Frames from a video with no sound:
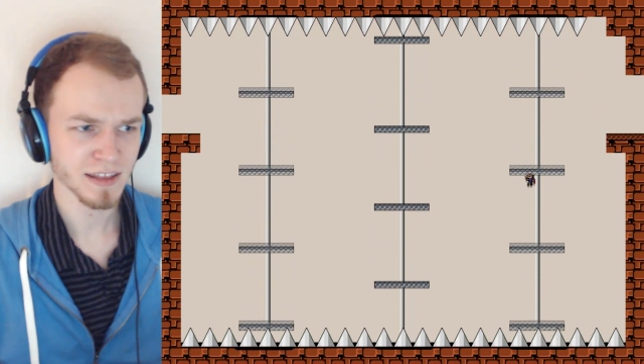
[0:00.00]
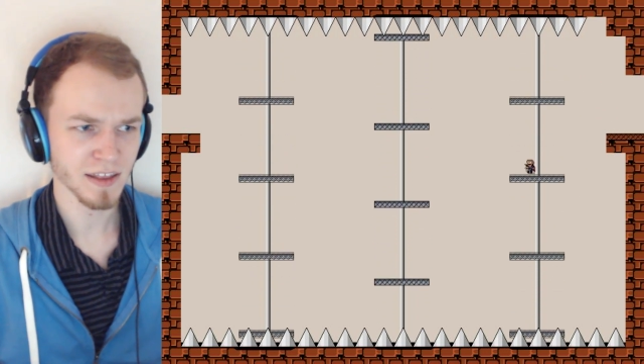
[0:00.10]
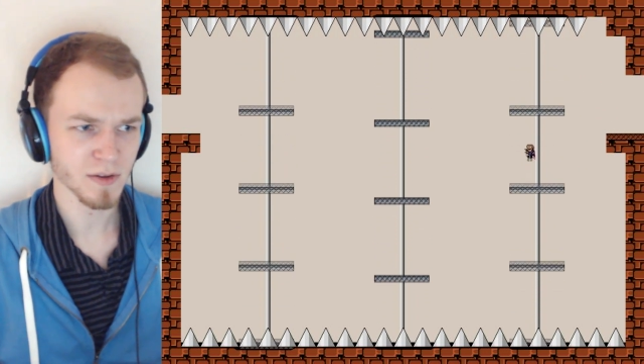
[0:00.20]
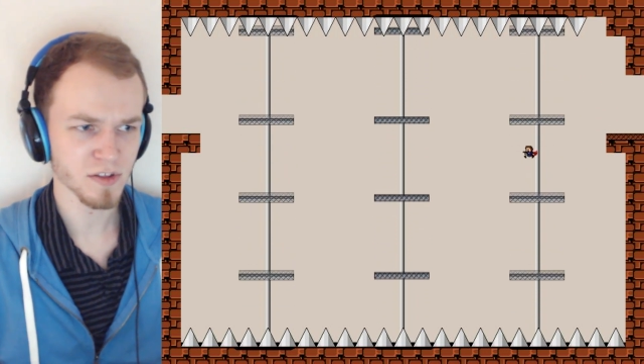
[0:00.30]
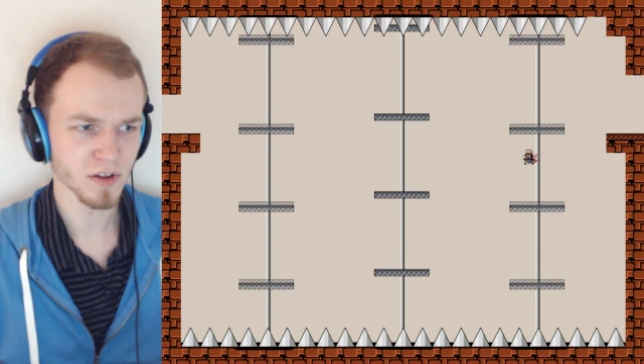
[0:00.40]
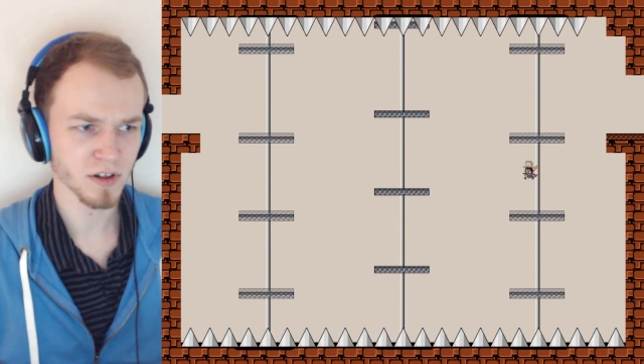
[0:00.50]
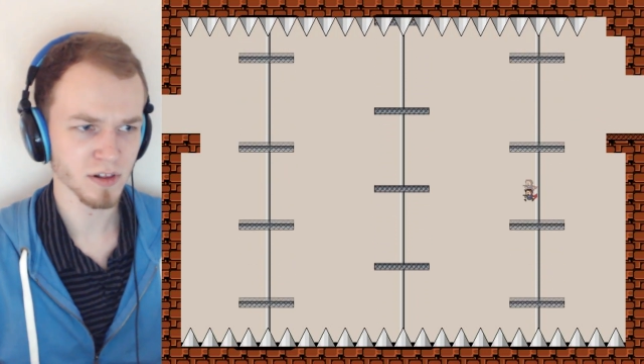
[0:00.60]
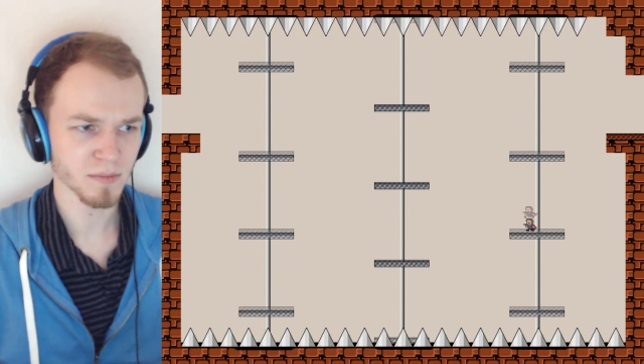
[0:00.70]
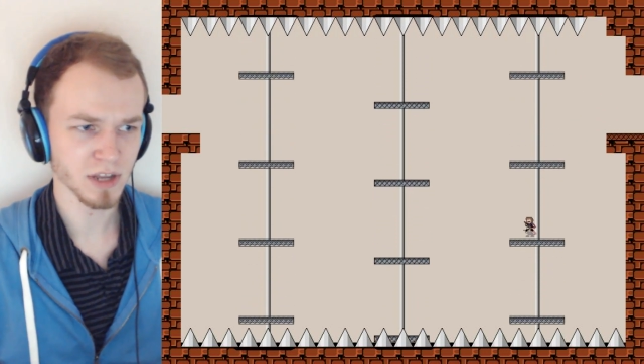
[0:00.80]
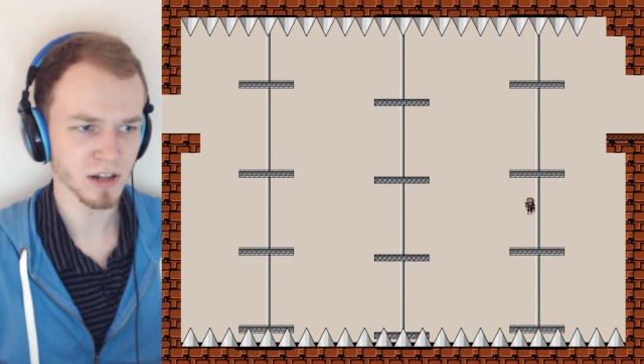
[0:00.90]
And then there was the
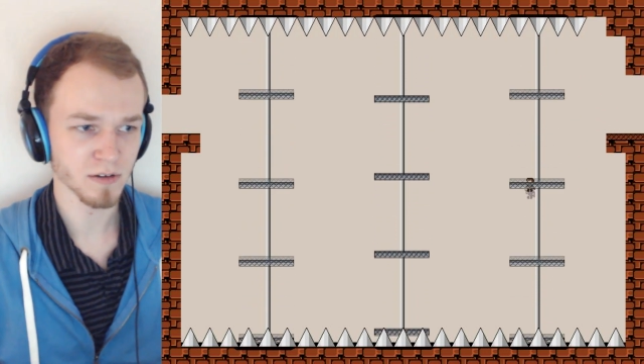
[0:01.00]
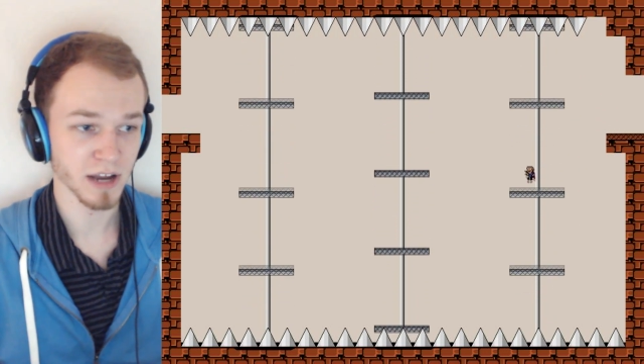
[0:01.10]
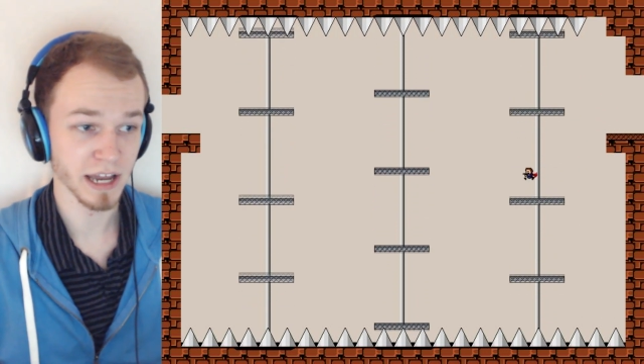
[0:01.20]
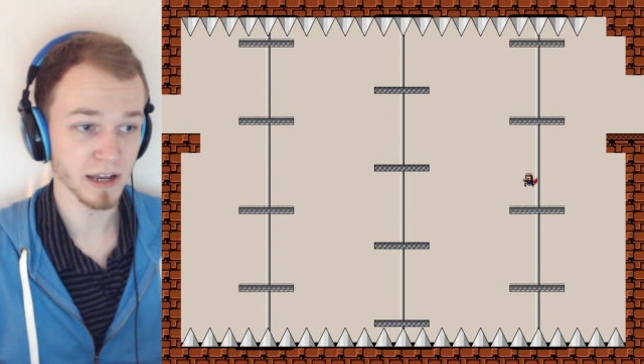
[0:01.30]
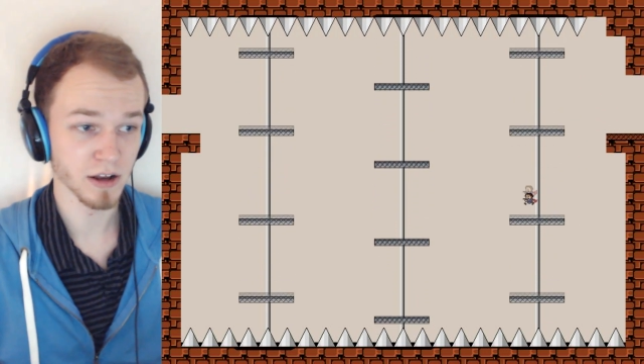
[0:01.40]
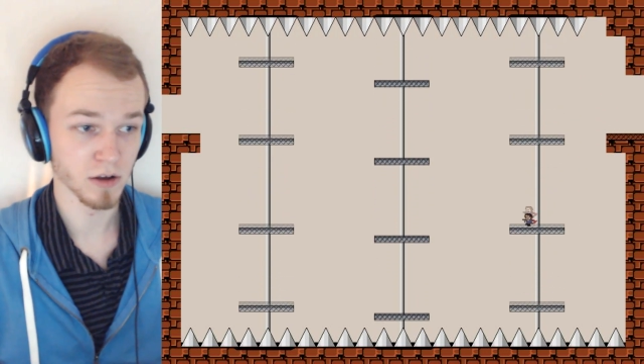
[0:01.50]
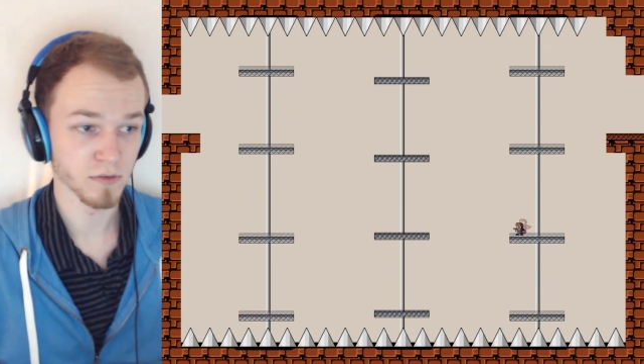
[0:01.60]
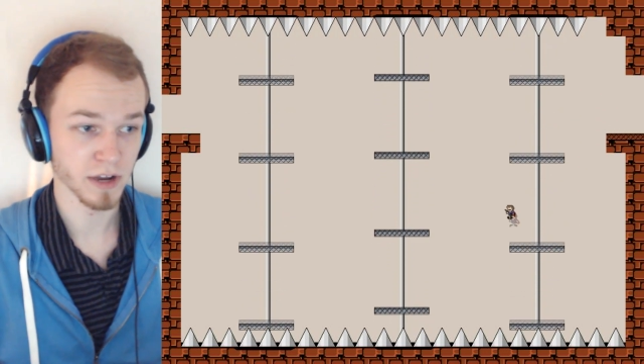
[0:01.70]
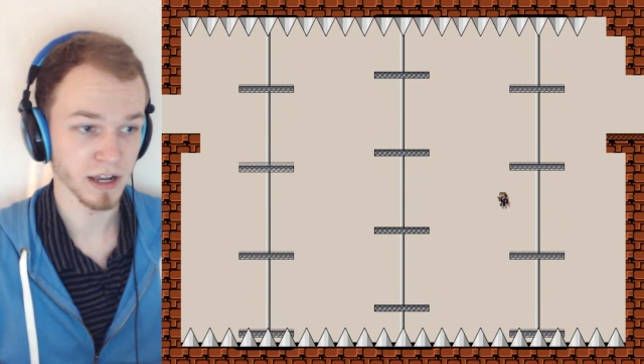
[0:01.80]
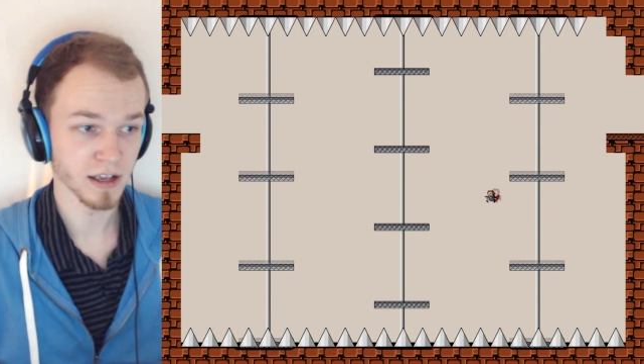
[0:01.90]
whole middle, right? Oh,
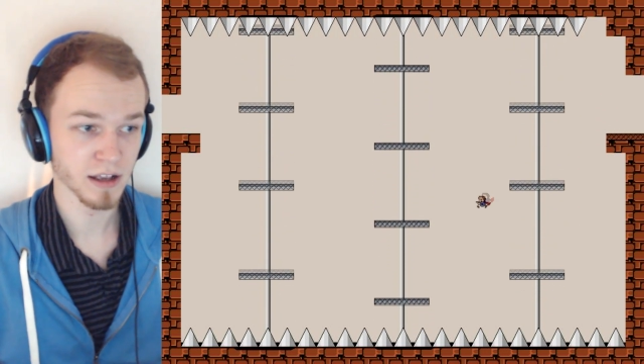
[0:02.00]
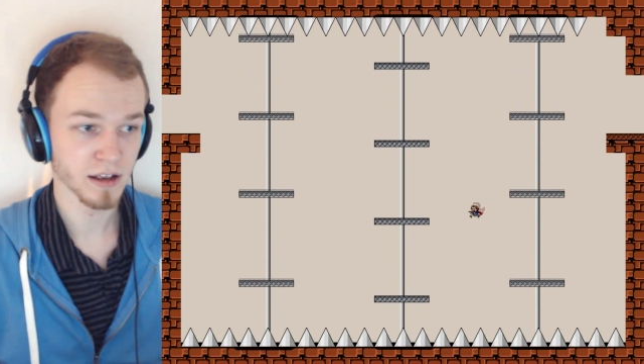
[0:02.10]
frick.